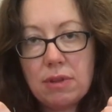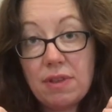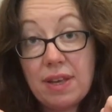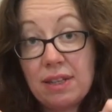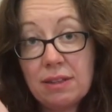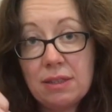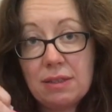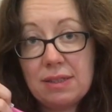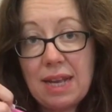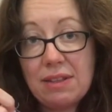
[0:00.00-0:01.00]

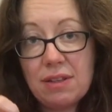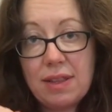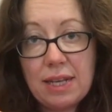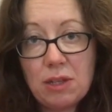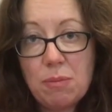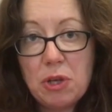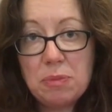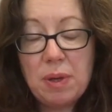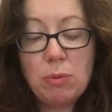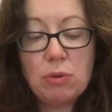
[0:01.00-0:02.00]
standard thing that
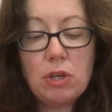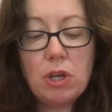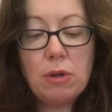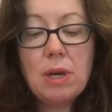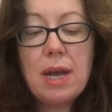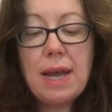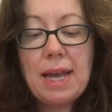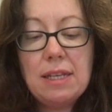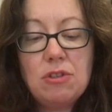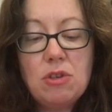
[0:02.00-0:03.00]
most people do,
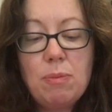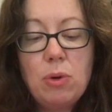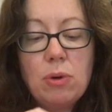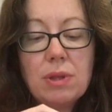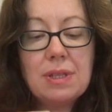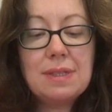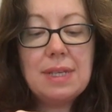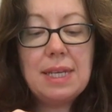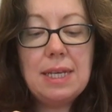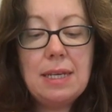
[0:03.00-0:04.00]
is to put the
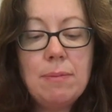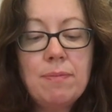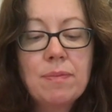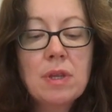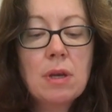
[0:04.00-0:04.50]
seam